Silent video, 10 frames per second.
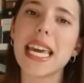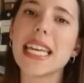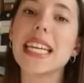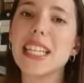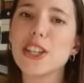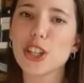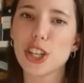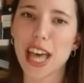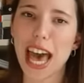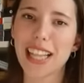In addition
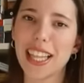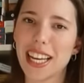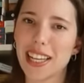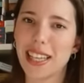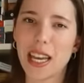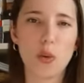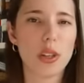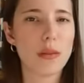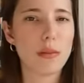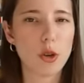to that, like I said, it
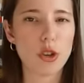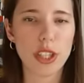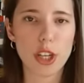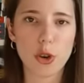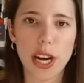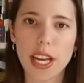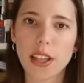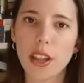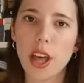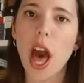was emotionally
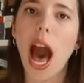draining.